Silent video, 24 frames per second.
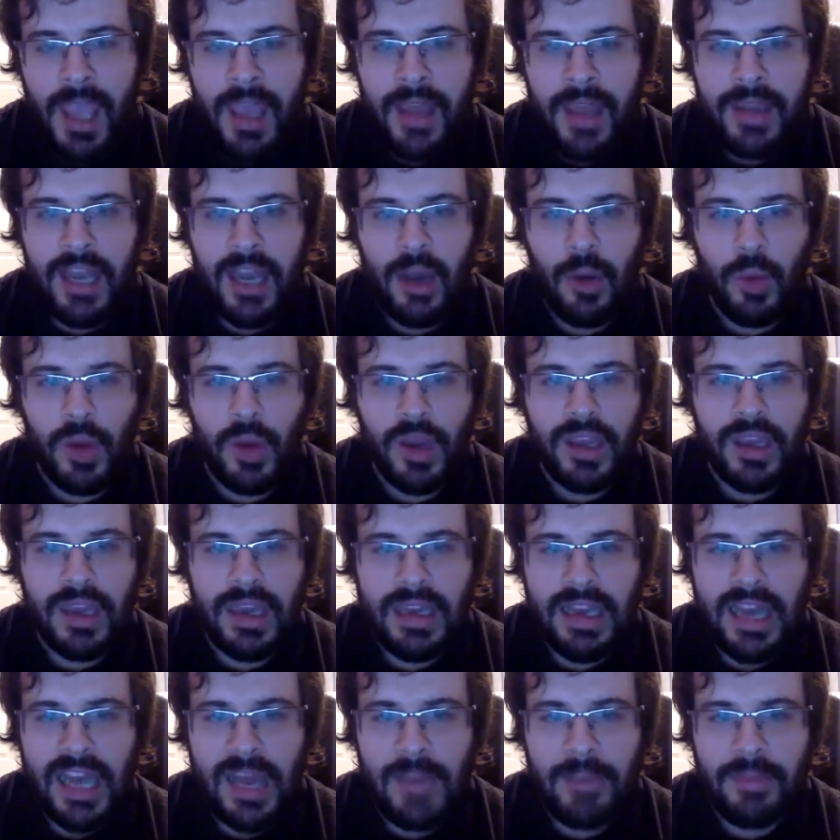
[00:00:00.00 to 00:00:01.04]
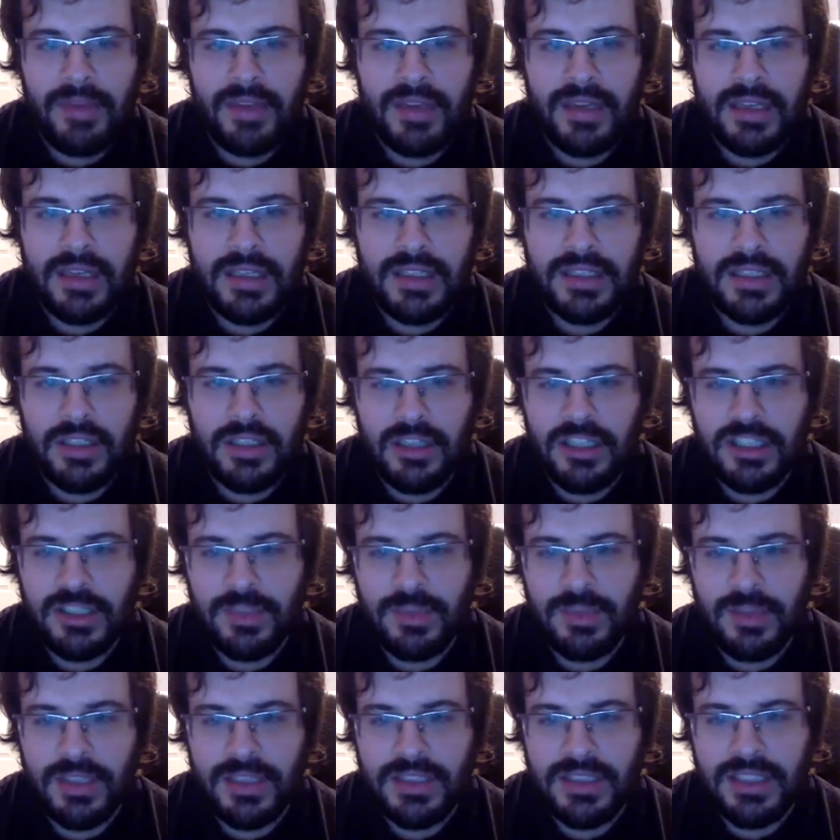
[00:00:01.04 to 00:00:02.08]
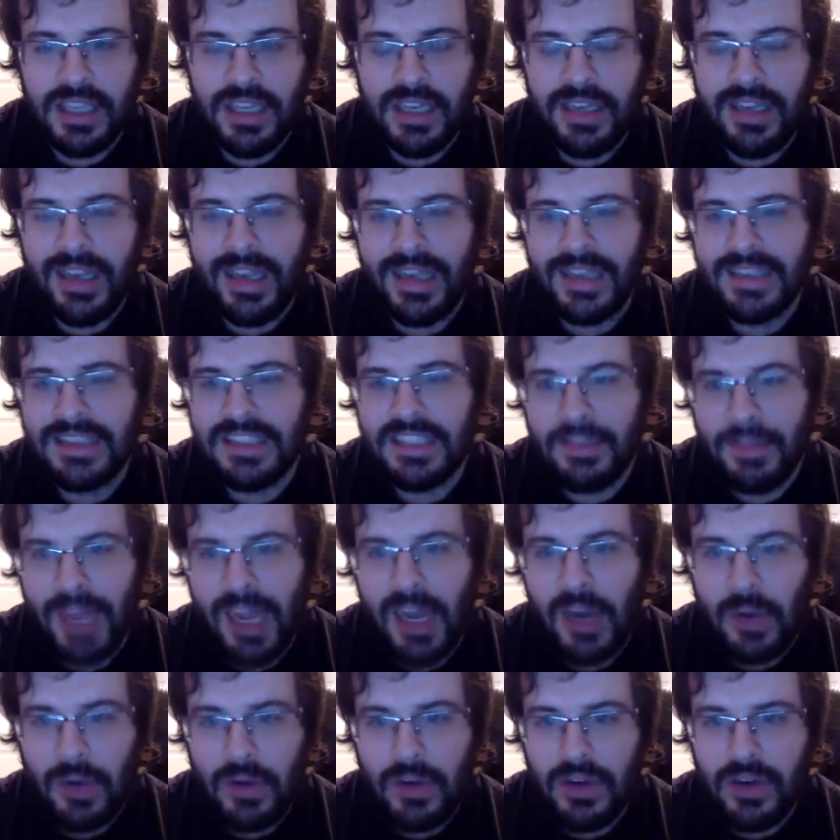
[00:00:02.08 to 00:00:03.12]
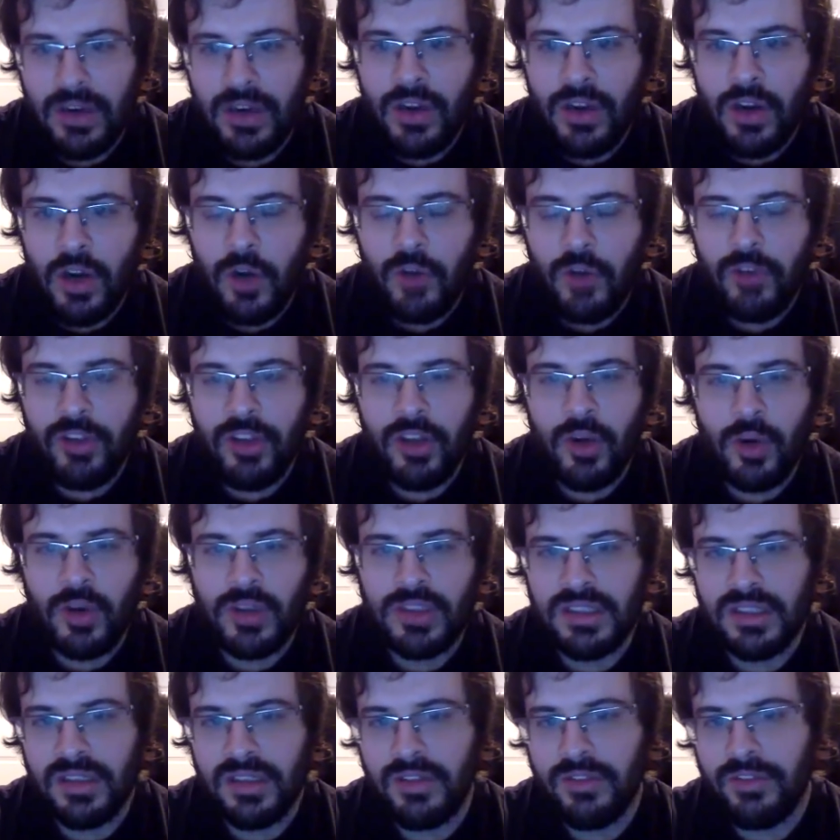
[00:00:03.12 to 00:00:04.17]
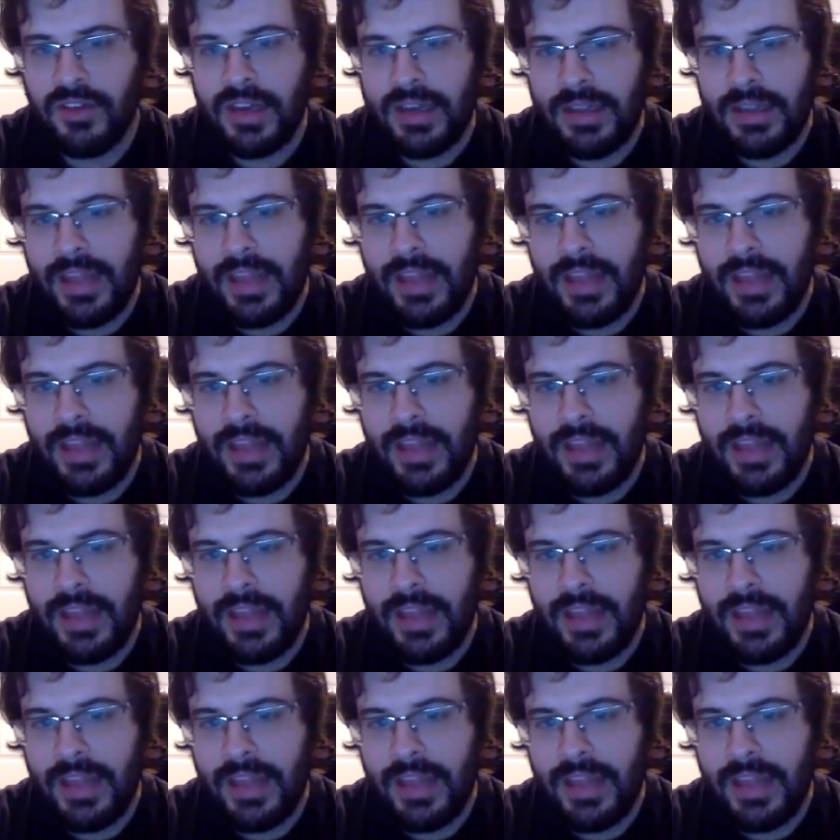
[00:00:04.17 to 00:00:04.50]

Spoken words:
Now, what can happen is Curtis Blaydes can gas him out over the course of the fight.